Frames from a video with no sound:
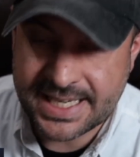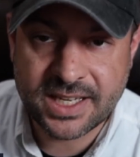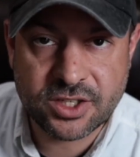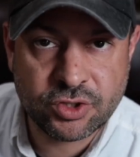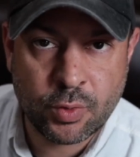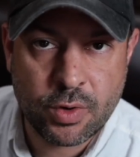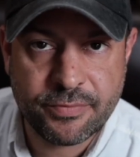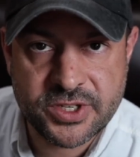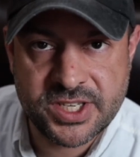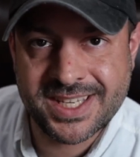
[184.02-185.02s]
is short for
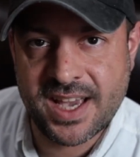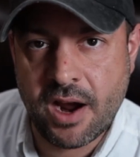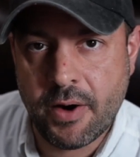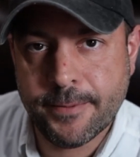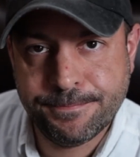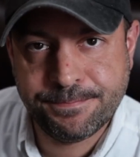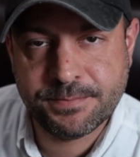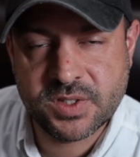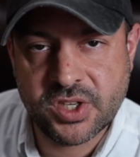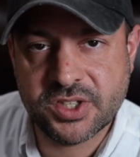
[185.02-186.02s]
Sig Sauer.
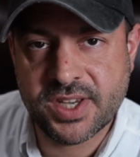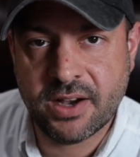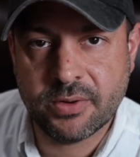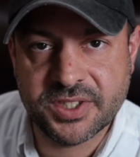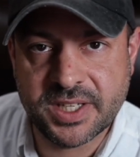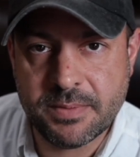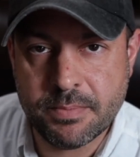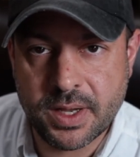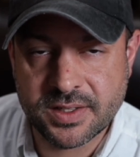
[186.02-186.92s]
Sig Sauer is an